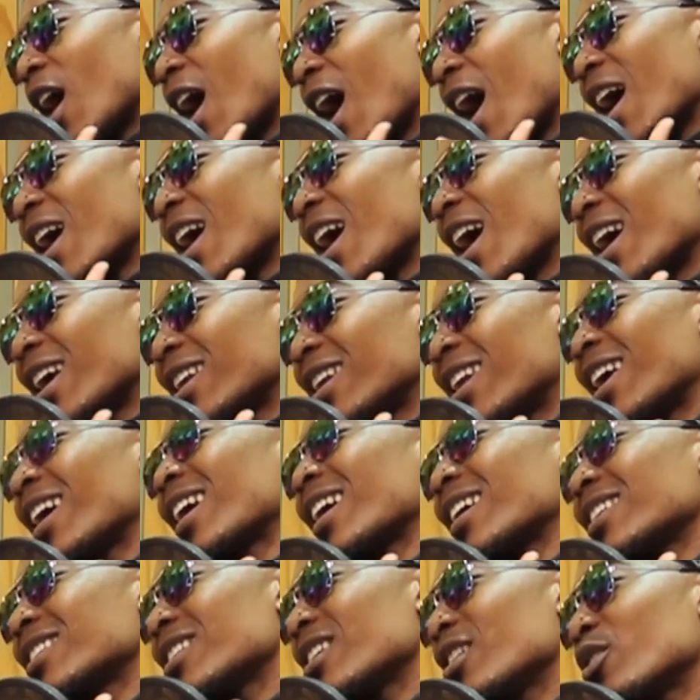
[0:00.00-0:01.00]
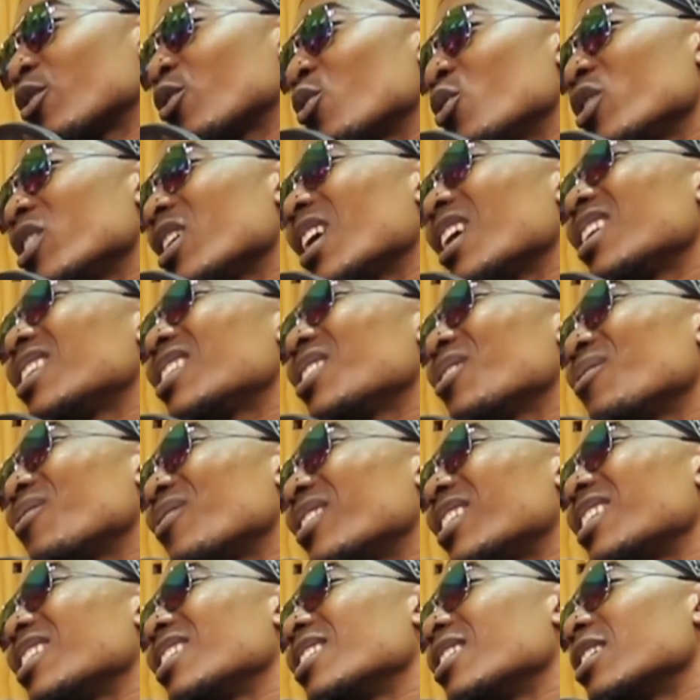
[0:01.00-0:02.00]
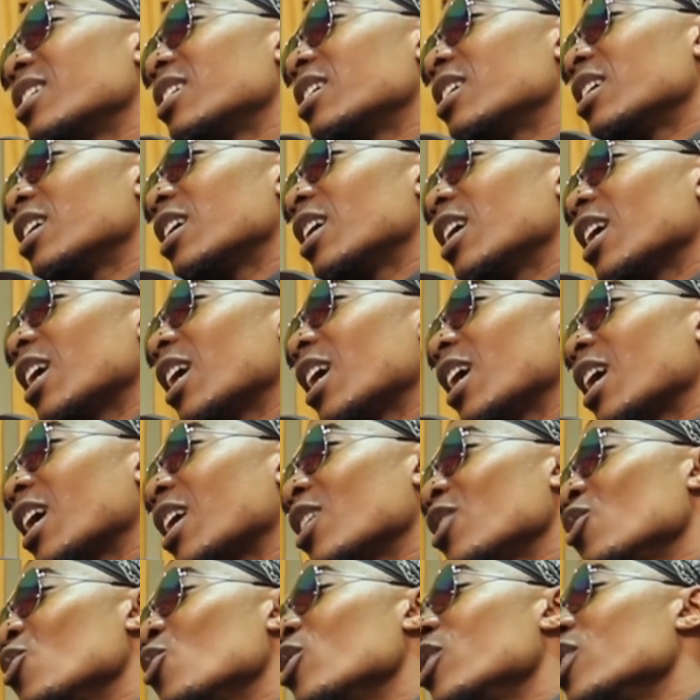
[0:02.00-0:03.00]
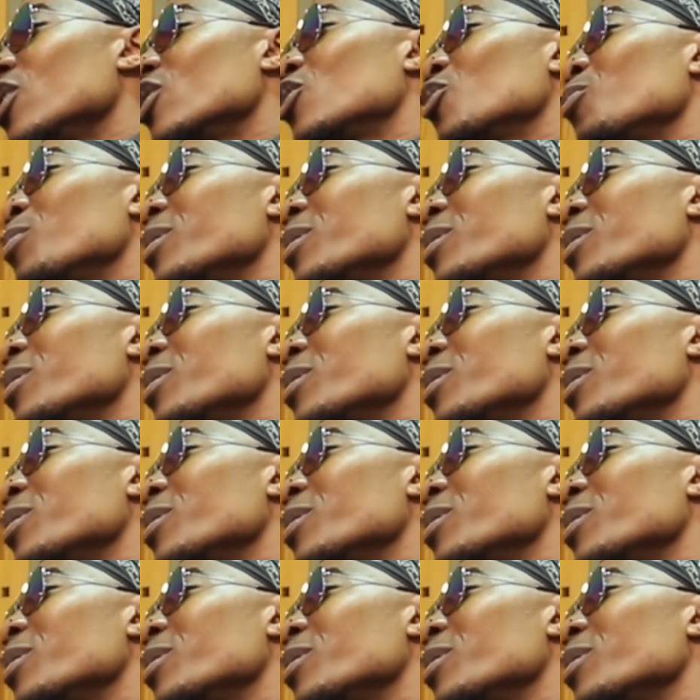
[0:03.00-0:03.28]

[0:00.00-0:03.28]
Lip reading: I said, creatively, you need to